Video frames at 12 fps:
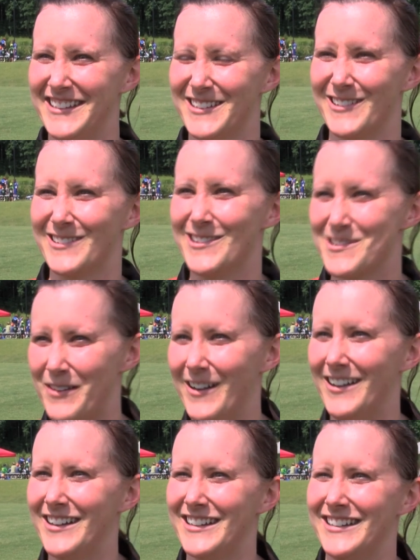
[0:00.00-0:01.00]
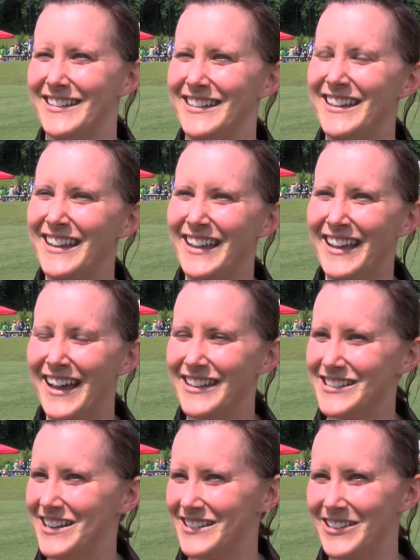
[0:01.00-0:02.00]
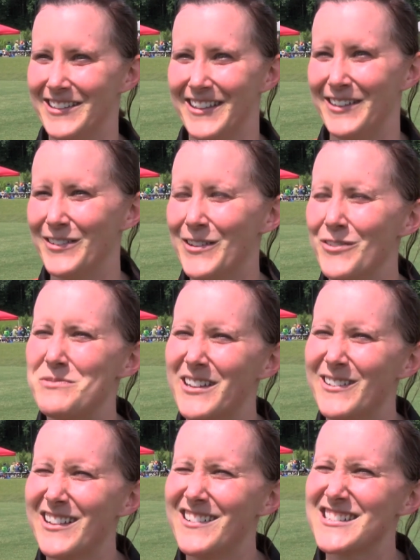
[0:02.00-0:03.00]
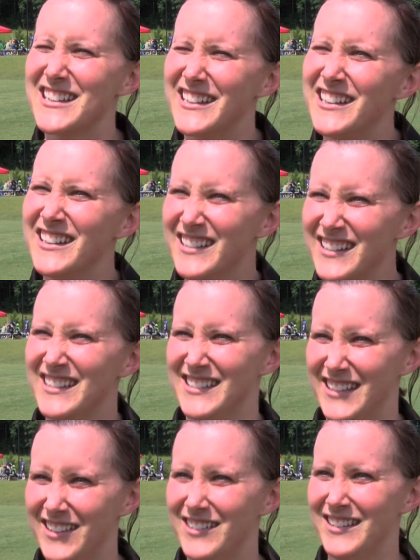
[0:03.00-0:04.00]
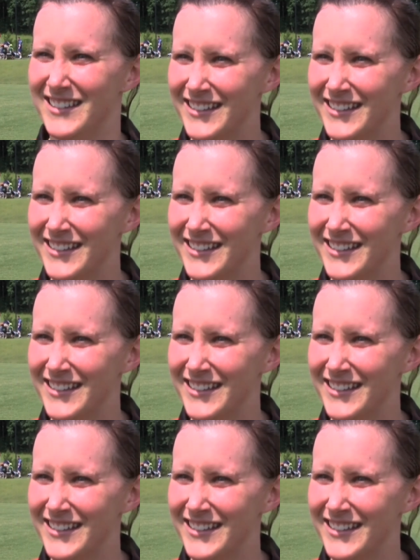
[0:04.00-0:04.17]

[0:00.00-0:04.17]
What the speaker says: Got to go to Croke Park and talk curling with everybody while I was there. So.